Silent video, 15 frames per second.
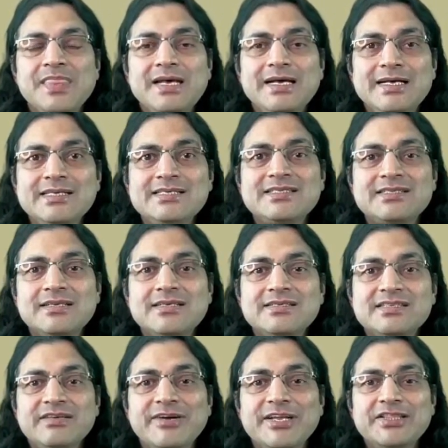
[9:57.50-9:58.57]
is
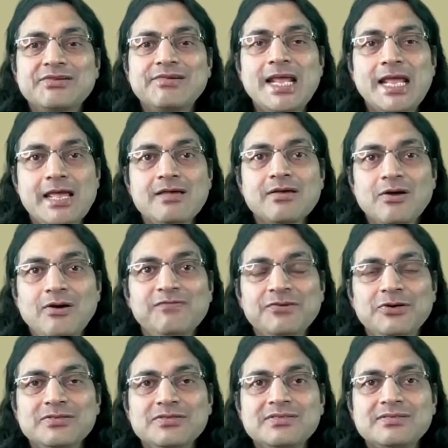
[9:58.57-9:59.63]
73, of
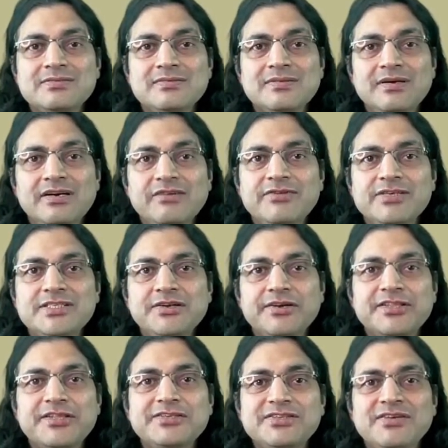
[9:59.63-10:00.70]
course. Reverse the
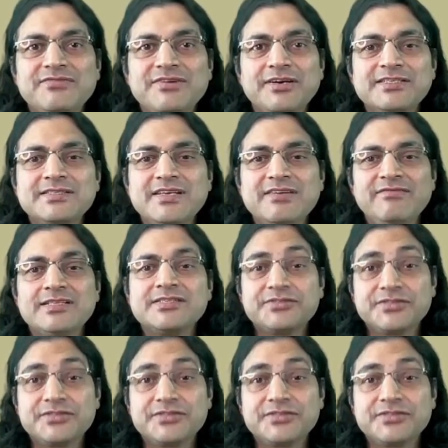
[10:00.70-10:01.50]
digits of 37.